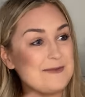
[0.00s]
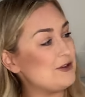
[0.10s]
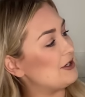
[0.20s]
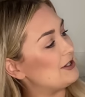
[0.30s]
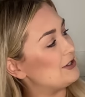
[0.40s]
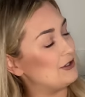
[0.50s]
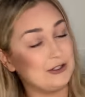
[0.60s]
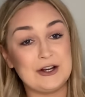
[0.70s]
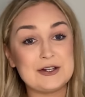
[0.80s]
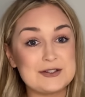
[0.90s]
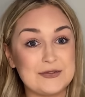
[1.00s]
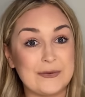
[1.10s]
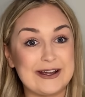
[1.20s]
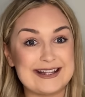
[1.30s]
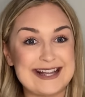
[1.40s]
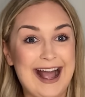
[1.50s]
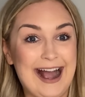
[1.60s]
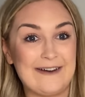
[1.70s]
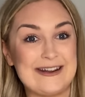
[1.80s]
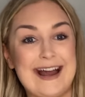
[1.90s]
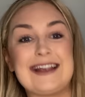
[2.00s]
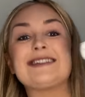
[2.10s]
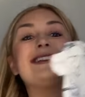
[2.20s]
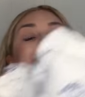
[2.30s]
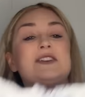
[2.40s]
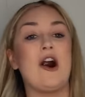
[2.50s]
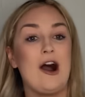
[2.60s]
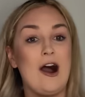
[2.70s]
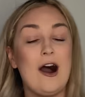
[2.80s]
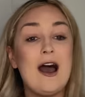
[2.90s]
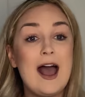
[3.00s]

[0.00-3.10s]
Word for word: am just lost for words at how nice these are.